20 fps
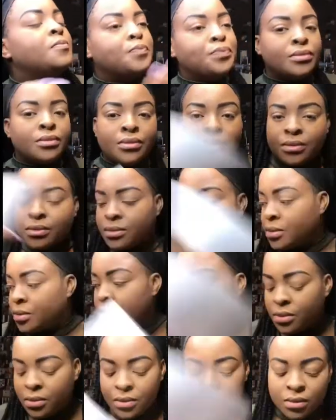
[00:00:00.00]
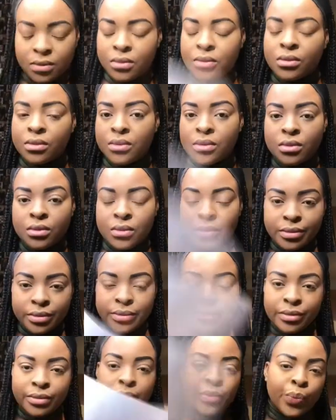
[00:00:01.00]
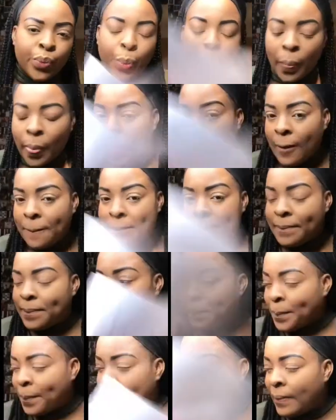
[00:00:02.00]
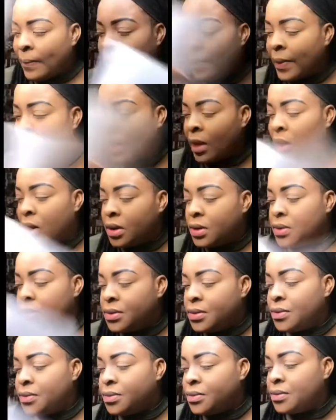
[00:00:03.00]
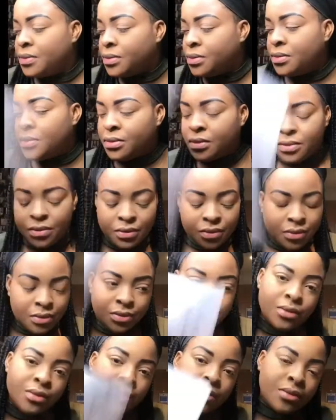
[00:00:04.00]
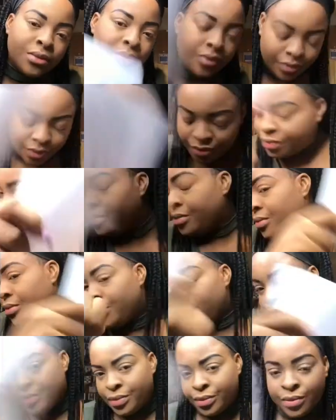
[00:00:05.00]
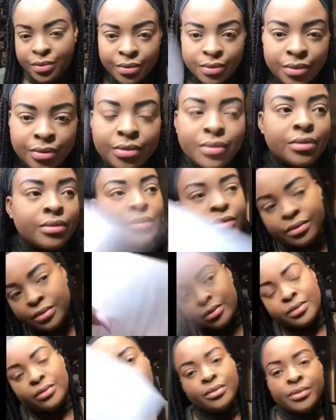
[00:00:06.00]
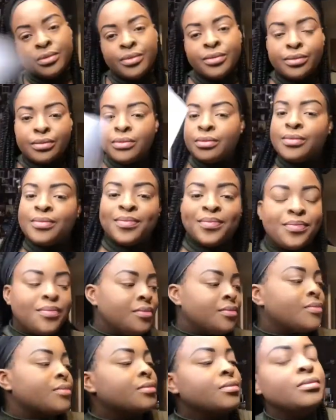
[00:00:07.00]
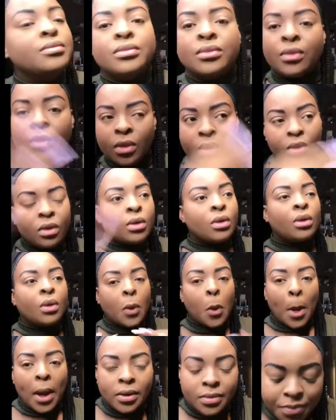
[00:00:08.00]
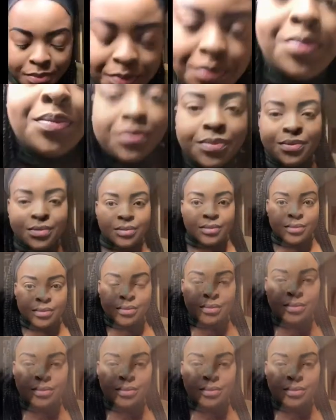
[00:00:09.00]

because it was going to be a half an hour long video and it was too much. But yeah, thank you guys for watching. This was the finished look, as you see in the